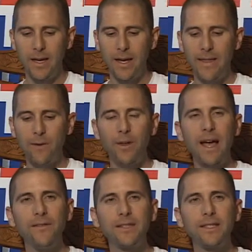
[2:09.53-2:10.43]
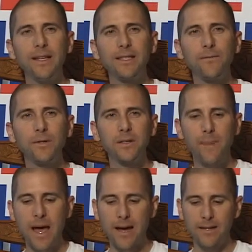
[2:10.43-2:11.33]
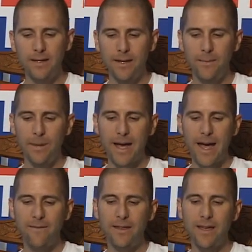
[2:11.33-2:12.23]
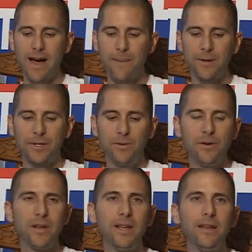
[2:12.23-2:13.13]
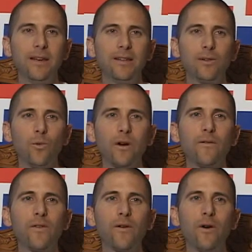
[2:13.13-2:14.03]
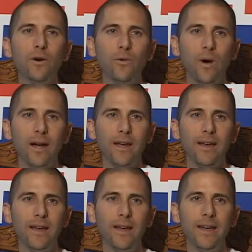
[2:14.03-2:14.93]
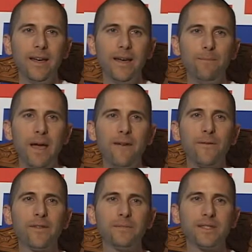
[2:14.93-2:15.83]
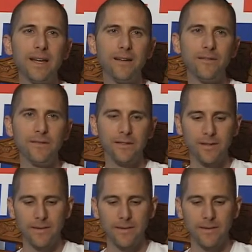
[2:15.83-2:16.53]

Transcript: and they will have a sense of respect by having the opportunity to work for their own way and pay for themselves.